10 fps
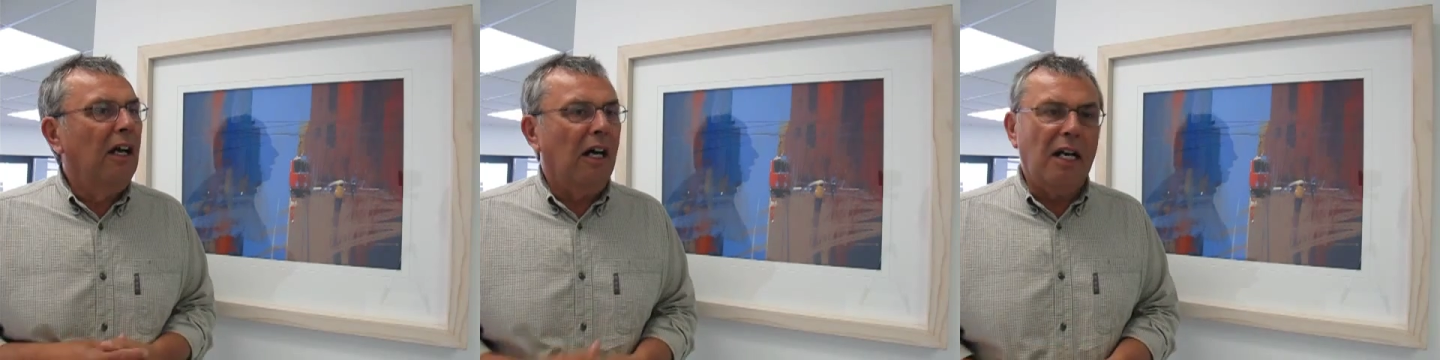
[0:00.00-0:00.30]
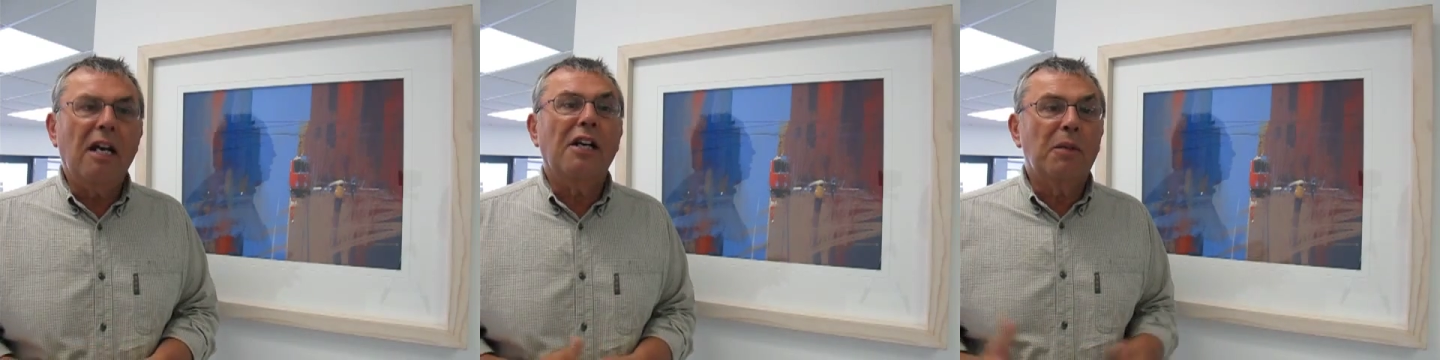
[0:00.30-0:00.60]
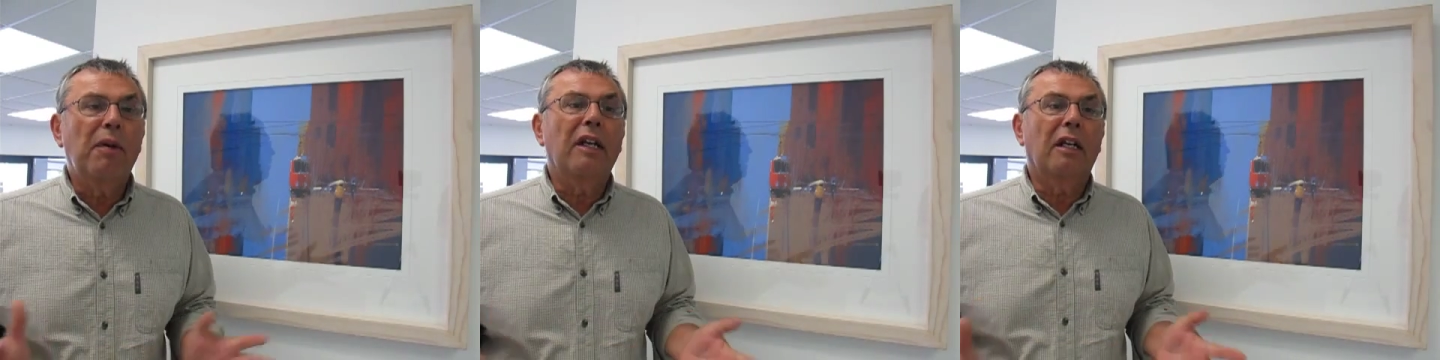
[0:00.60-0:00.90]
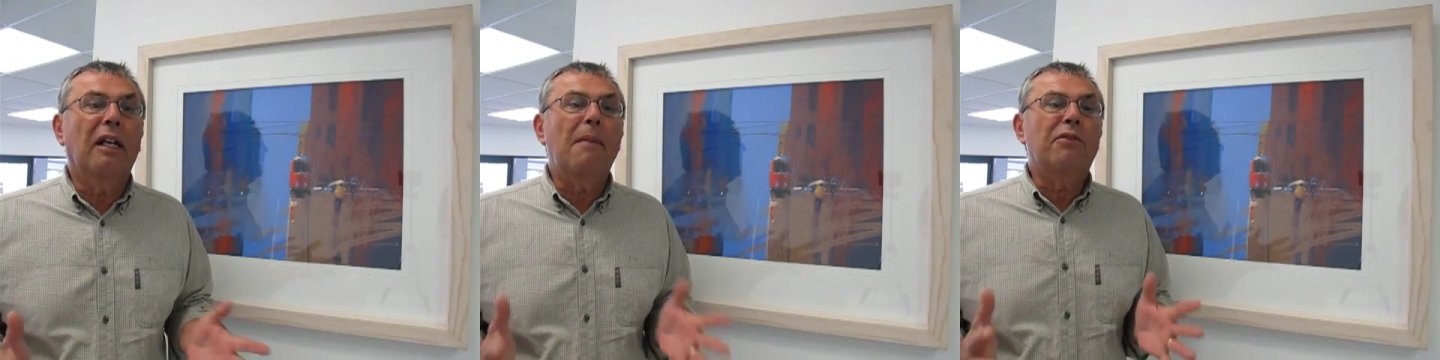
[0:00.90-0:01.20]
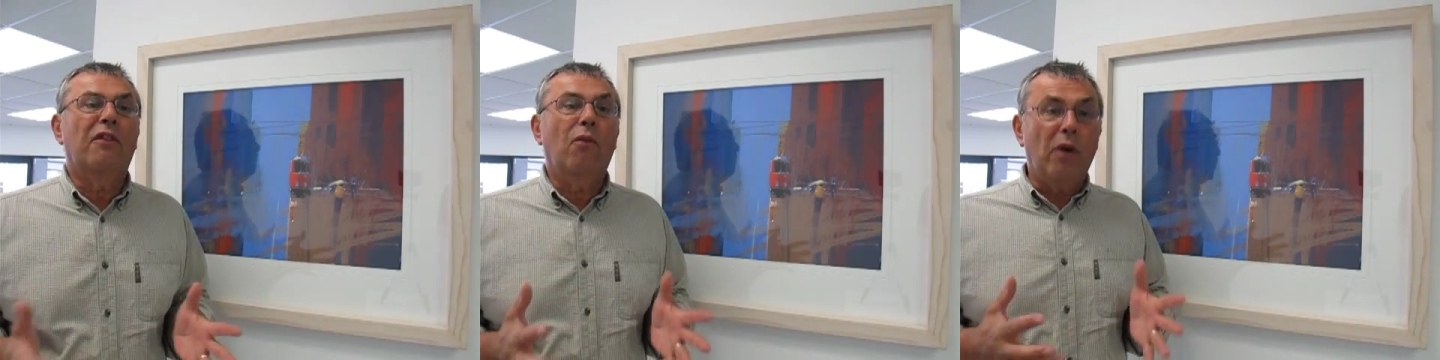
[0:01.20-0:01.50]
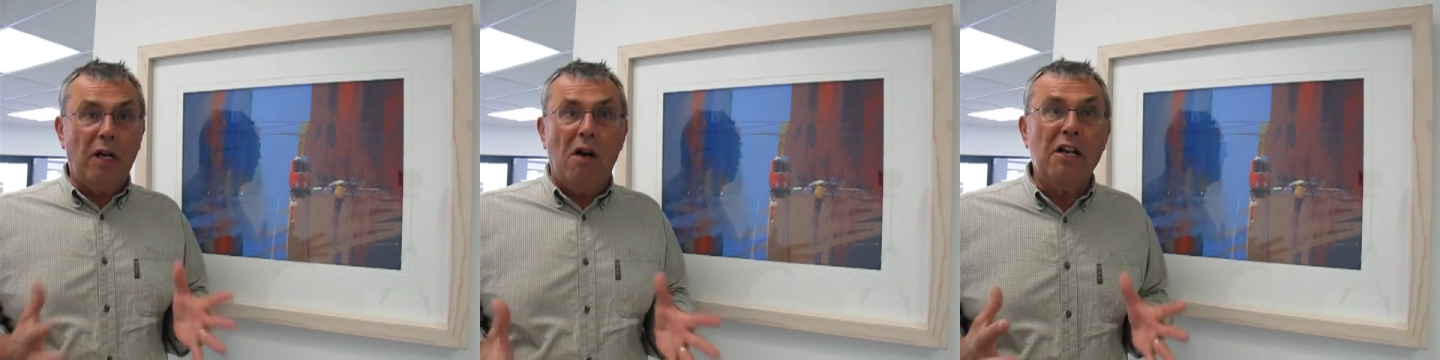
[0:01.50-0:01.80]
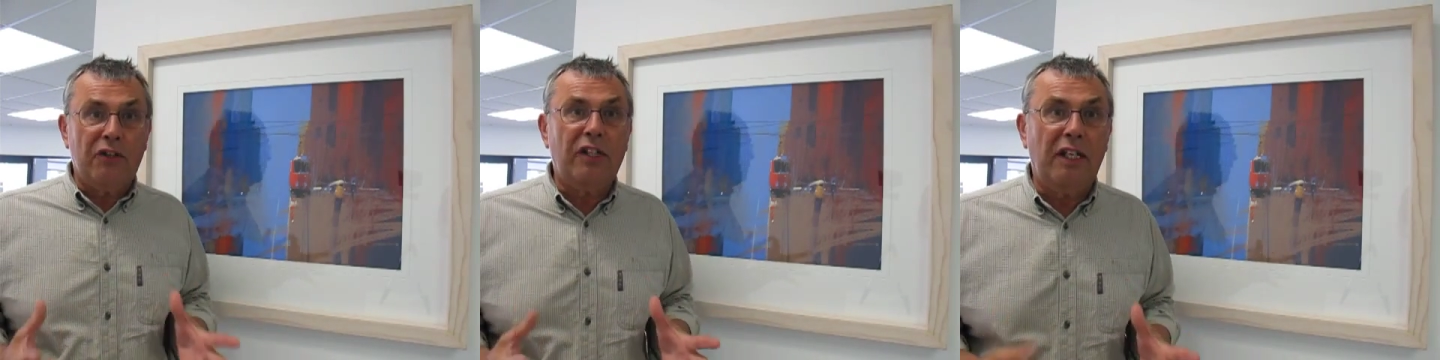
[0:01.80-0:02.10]
I'd like to bring a glimpse of what I
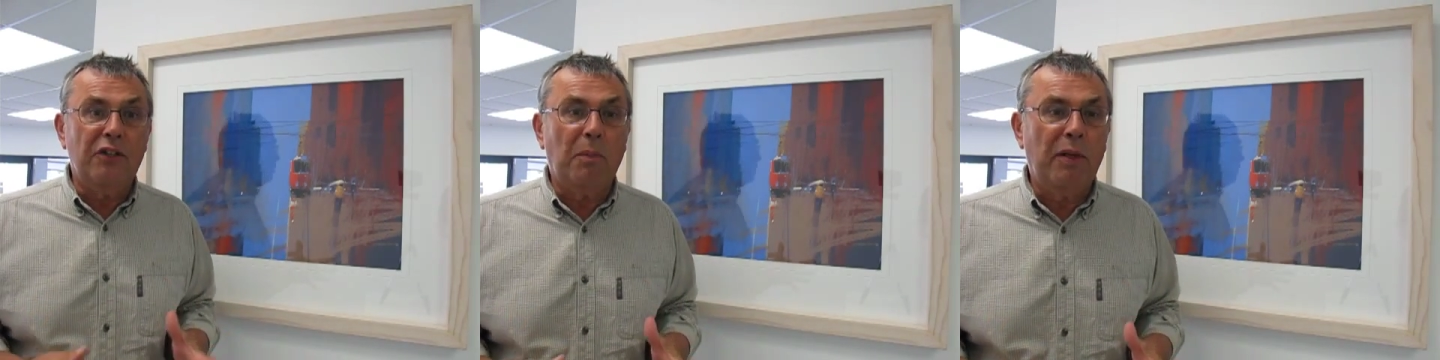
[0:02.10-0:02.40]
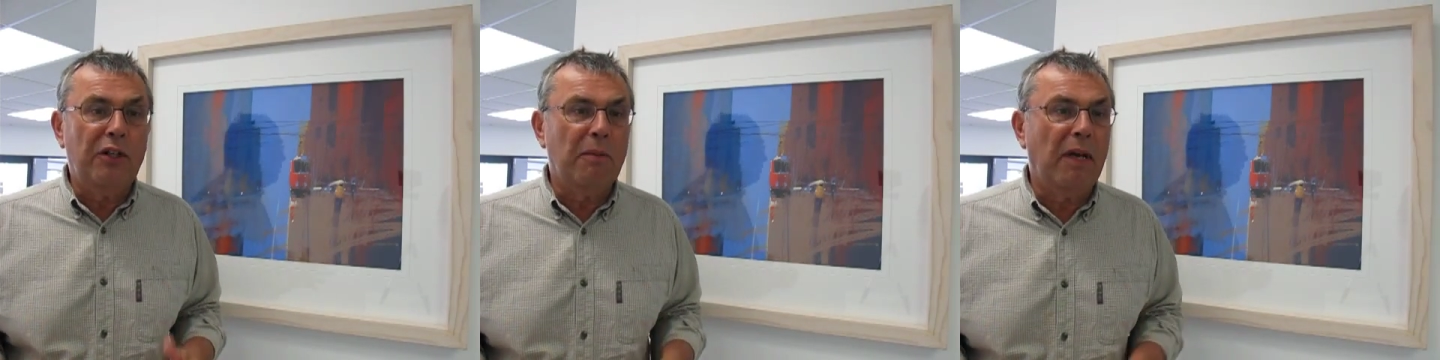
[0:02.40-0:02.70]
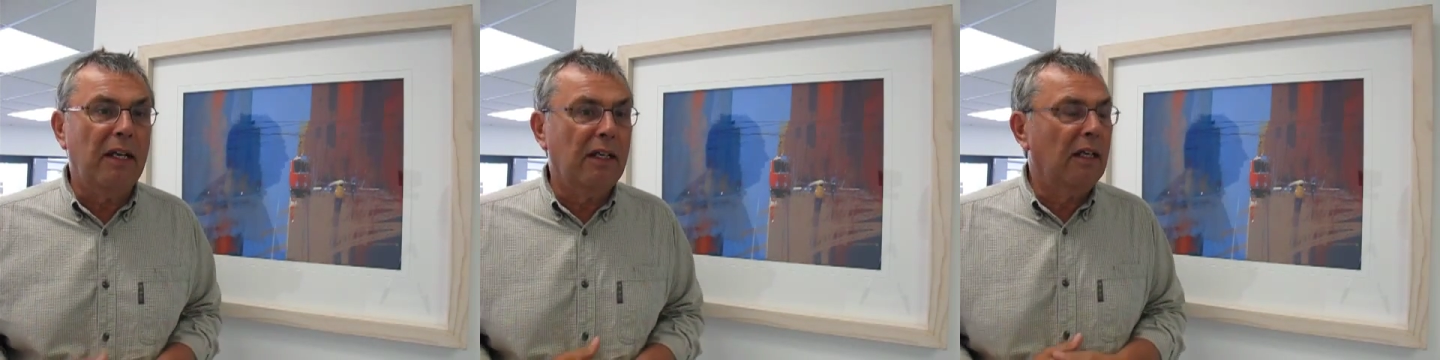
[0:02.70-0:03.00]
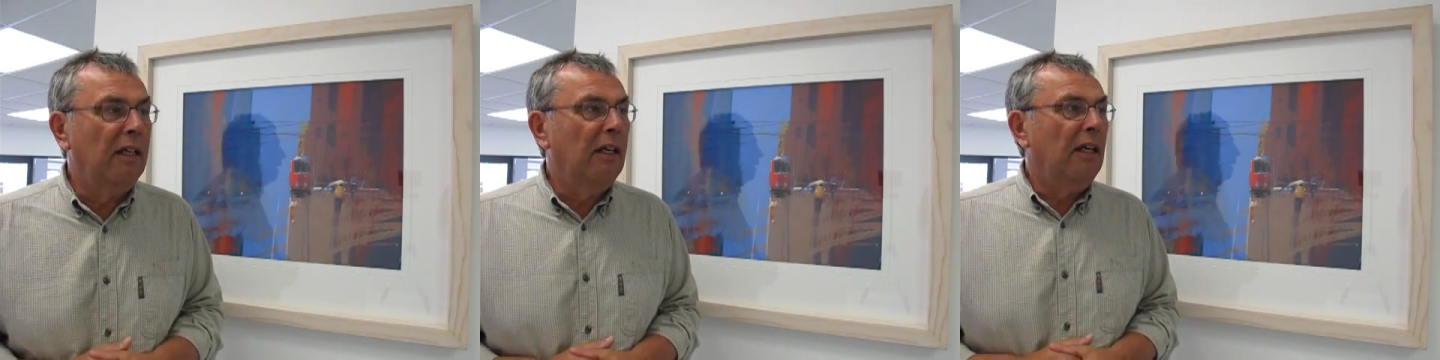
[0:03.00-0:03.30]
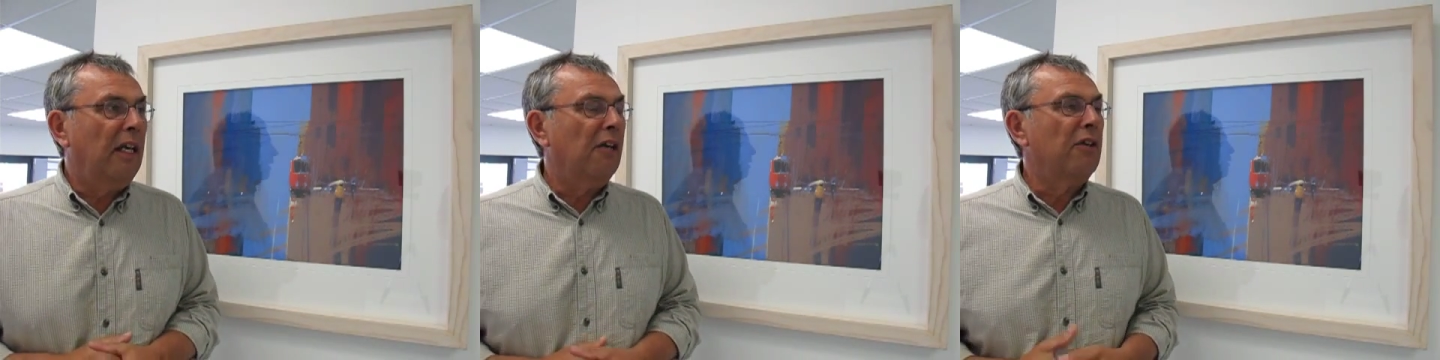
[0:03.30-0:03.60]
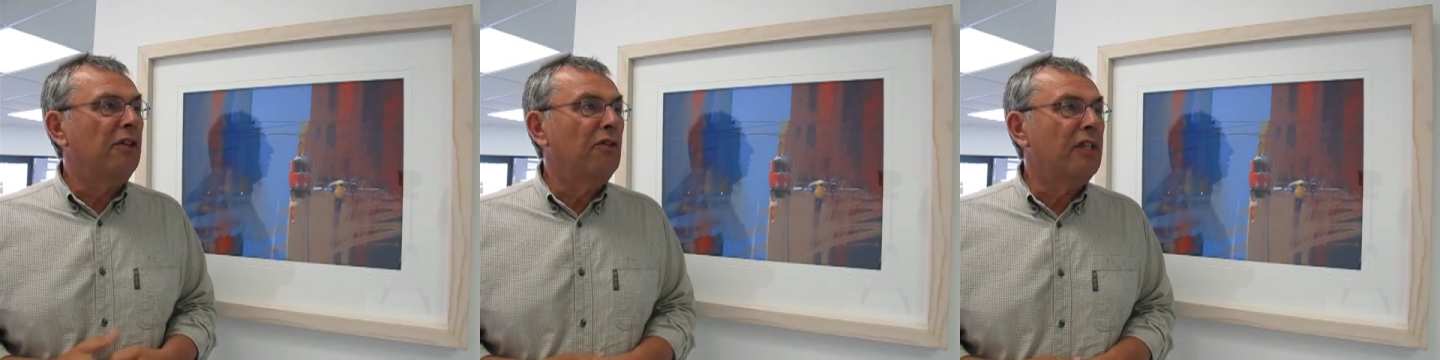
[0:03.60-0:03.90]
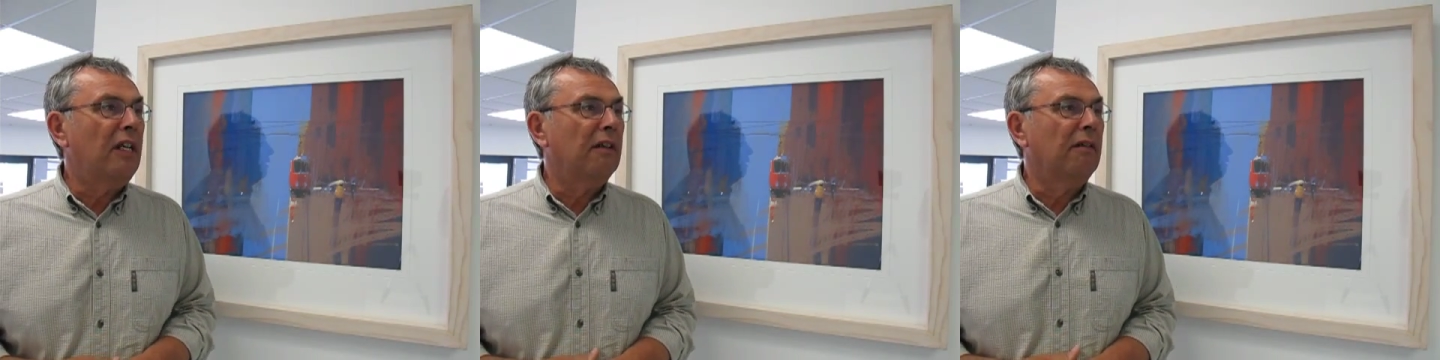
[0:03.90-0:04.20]
see as a picture maker here in New Zealand.